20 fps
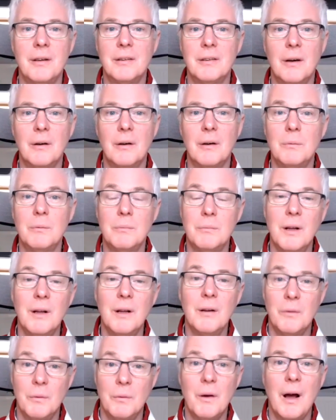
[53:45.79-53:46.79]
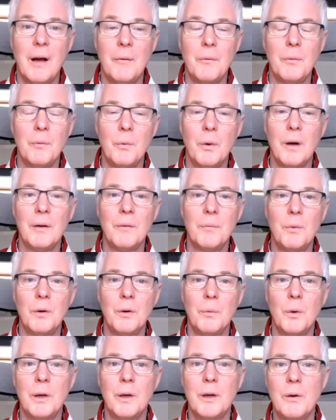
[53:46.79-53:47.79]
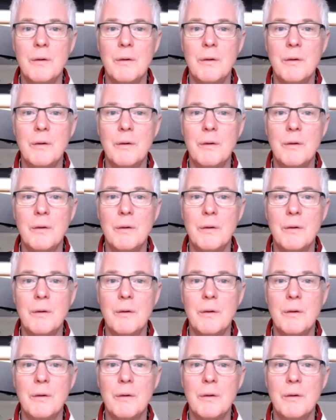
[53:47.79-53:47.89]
So, uh, were you